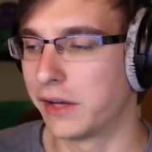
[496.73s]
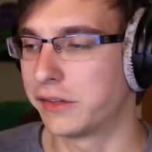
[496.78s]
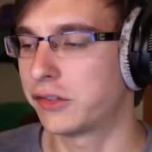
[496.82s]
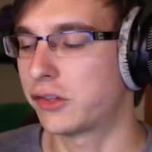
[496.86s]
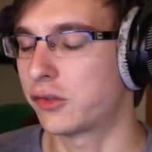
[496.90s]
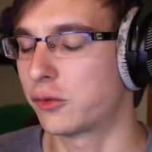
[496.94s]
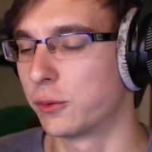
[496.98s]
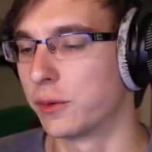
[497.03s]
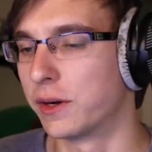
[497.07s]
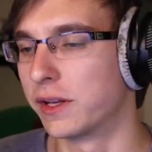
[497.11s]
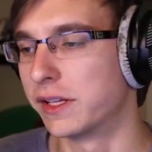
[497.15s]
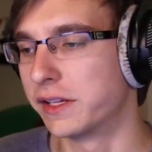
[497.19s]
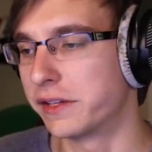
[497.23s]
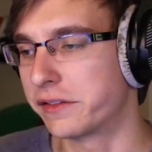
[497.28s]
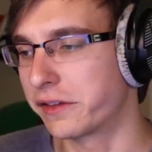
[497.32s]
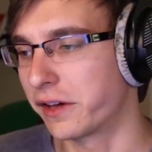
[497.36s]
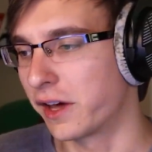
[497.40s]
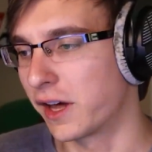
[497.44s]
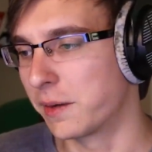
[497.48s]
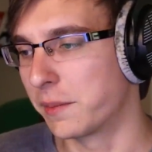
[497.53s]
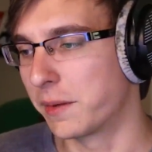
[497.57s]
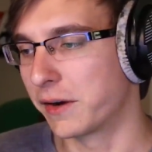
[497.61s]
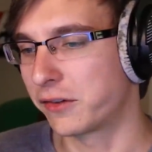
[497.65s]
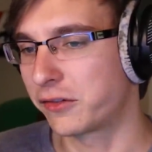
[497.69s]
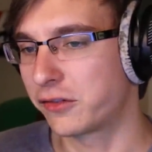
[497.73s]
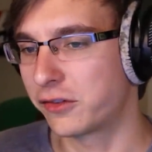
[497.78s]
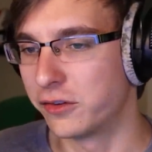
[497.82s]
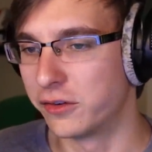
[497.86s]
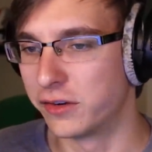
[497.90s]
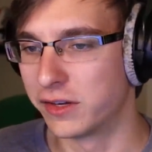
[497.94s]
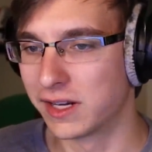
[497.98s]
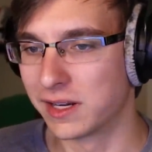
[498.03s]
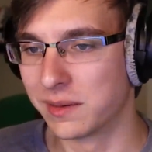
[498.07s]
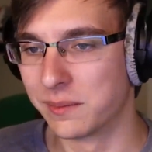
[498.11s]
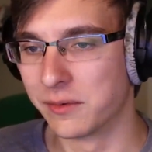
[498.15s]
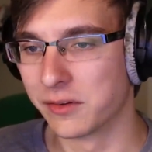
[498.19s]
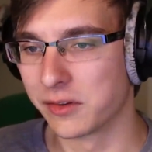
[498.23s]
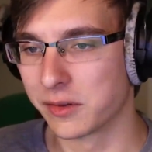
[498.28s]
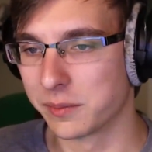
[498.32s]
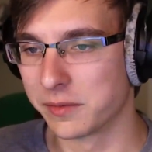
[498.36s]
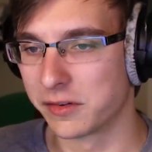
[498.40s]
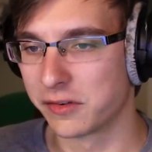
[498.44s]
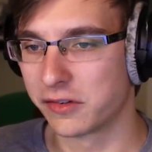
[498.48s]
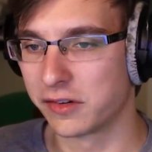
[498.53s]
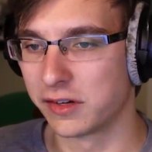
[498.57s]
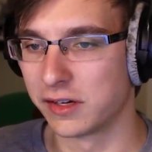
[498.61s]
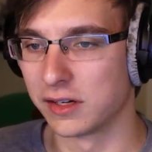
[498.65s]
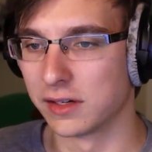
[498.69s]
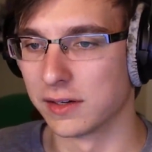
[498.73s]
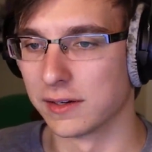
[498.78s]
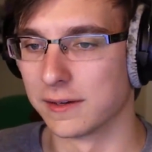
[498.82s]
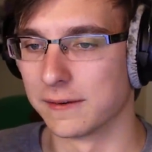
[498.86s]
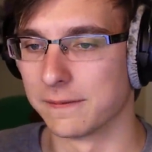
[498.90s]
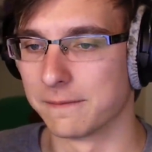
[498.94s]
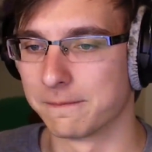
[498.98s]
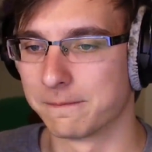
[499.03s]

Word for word: I just really thought about shooting him with a machine gun.